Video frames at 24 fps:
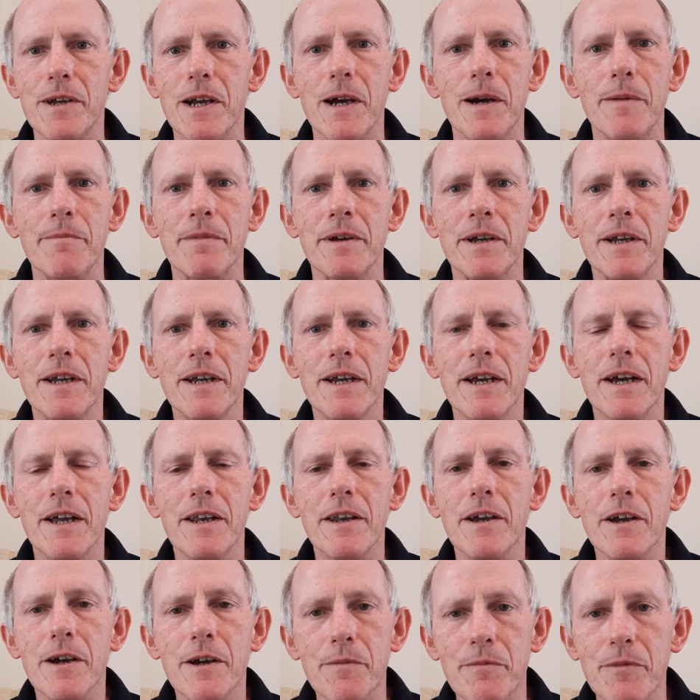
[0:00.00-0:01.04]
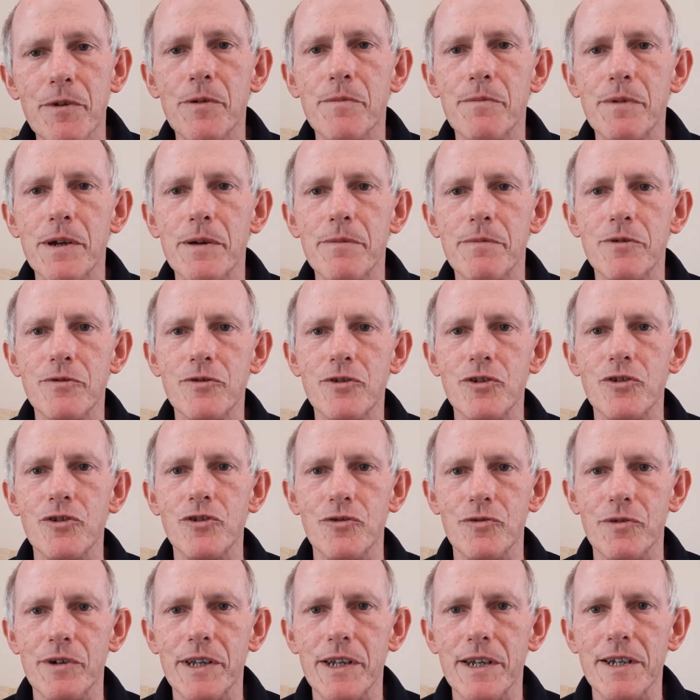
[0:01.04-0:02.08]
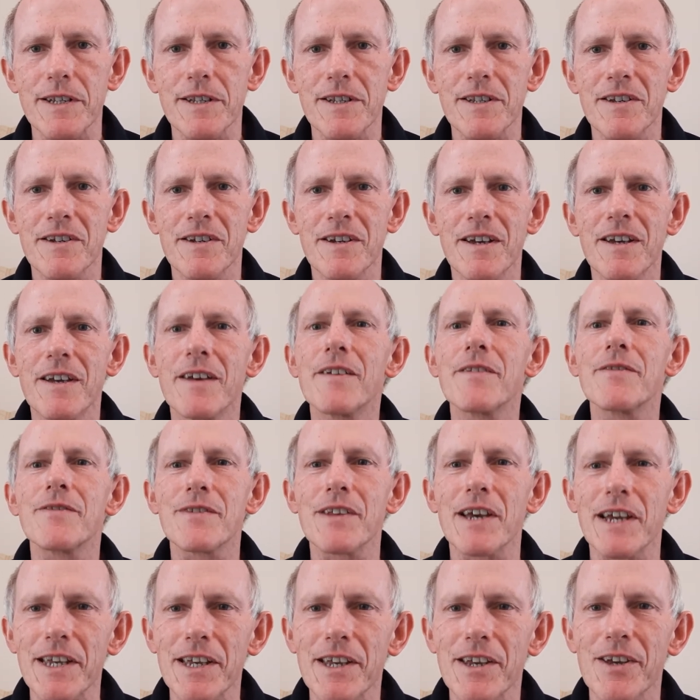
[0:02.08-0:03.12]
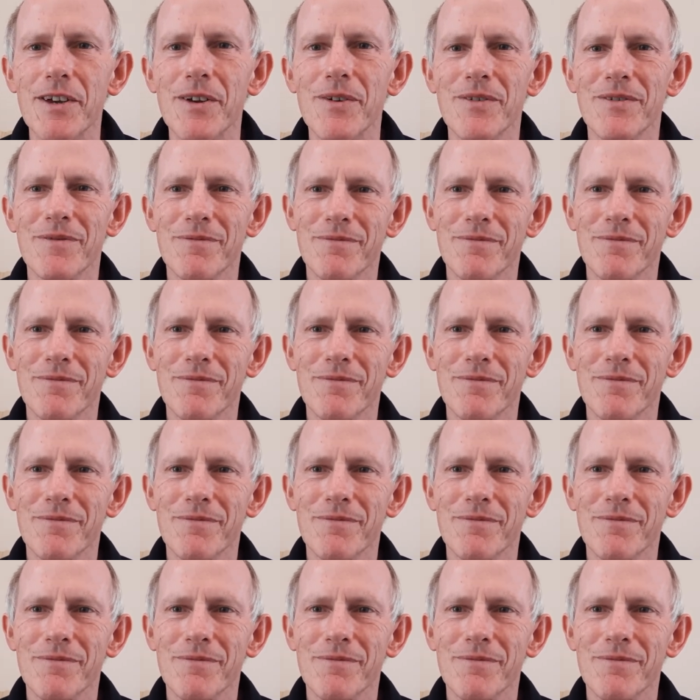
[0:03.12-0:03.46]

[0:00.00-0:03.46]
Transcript: Come, and I hope you'll be able to join us. Thank you.